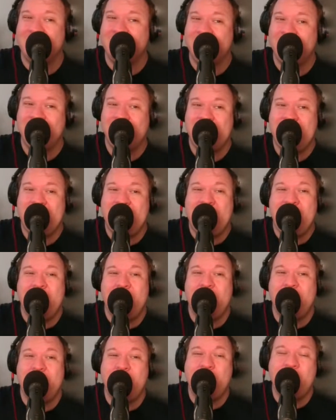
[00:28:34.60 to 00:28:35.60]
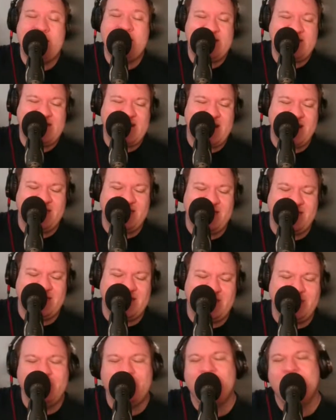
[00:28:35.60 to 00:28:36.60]
So we shall
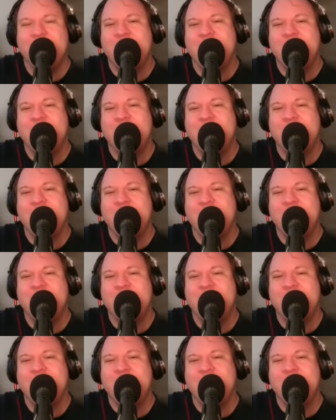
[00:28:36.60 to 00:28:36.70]
see.